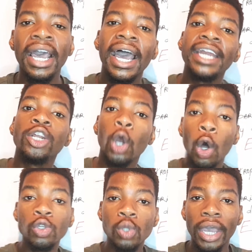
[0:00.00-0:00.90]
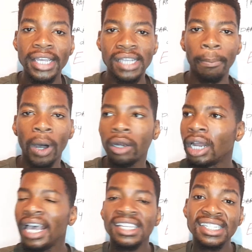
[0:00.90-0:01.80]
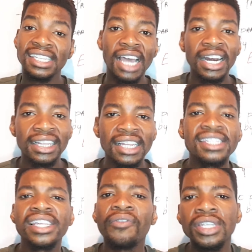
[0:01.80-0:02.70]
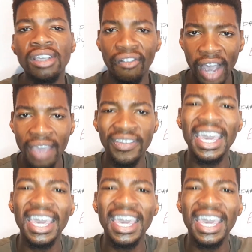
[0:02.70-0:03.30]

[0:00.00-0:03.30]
and it also has about 675